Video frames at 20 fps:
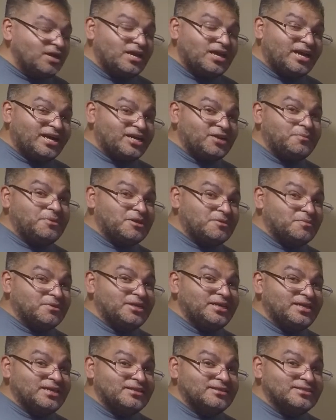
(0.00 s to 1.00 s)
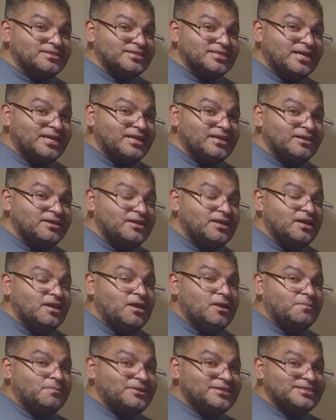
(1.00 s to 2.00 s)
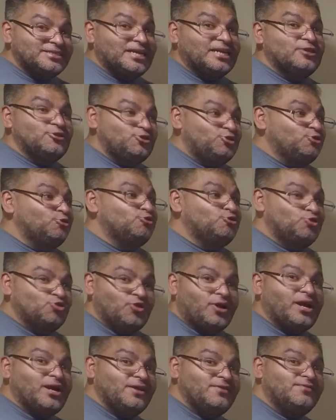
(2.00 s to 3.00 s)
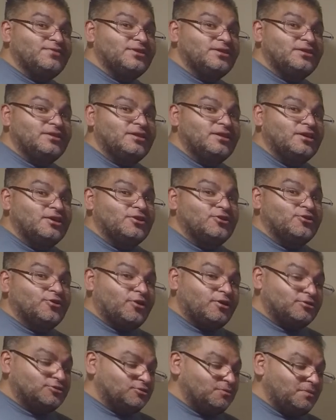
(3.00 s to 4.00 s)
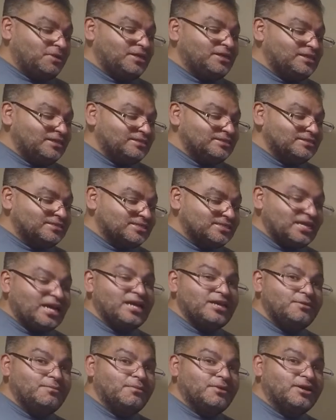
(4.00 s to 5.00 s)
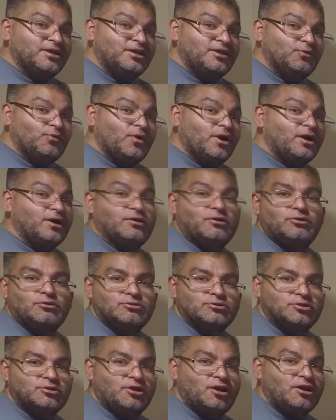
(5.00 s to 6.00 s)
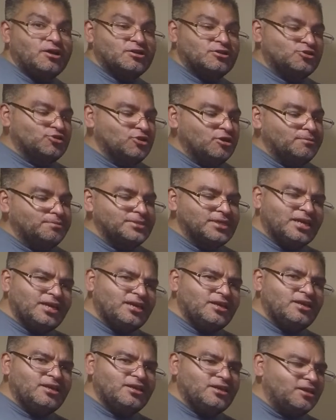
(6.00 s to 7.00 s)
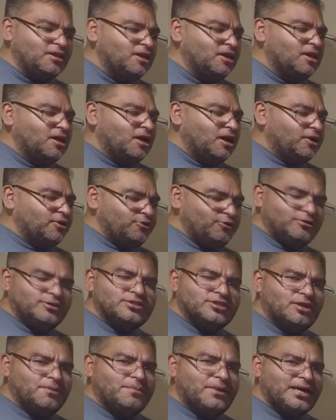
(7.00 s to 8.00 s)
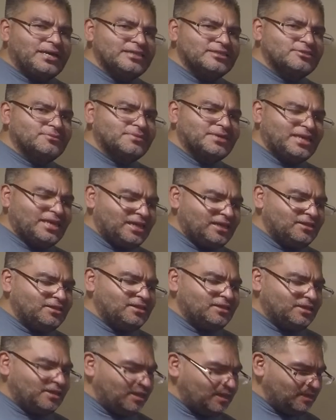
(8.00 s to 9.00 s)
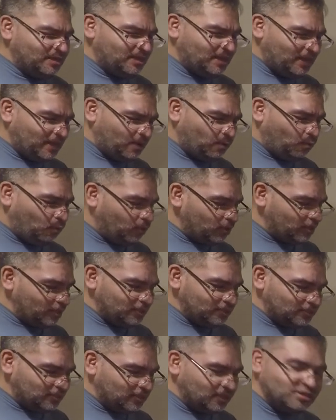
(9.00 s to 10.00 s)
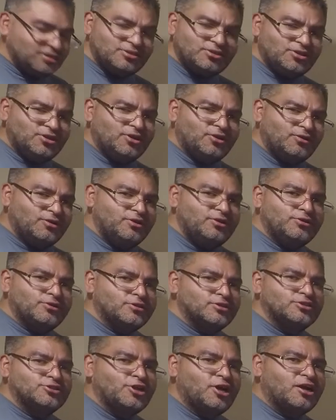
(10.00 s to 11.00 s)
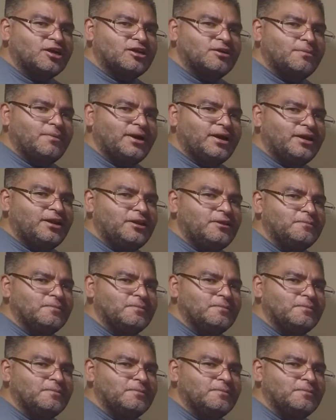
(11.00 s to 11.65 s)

how to make money on the side. Besides you driving, you're also making side money while those long trips. Hey, are you interested in buying some candy? Hey, yeah, what is this? You know, and you can talk about it.